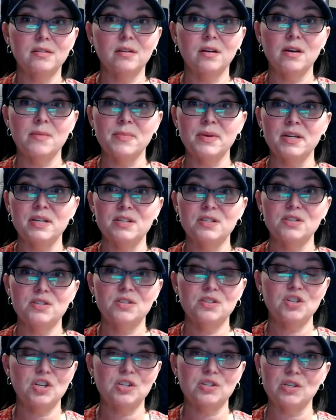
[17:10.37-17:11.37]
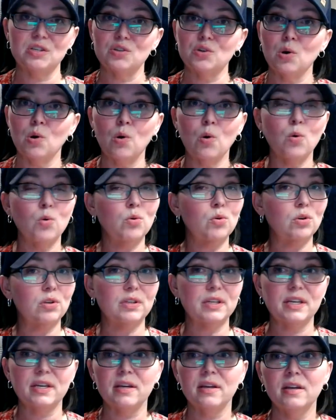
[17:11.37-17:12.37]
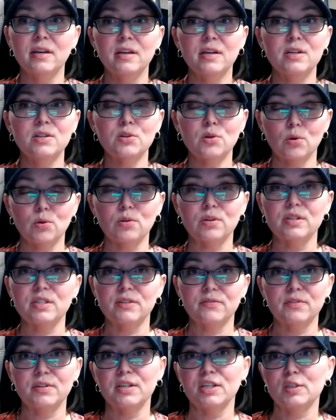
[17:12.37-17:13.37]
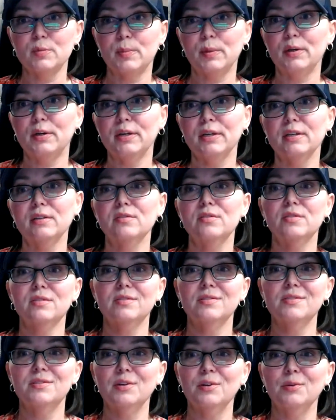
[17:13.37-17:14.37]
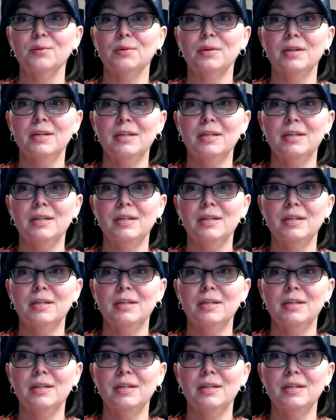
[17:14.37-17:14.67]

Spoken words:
I mean, it's just a totally, totally different experience. So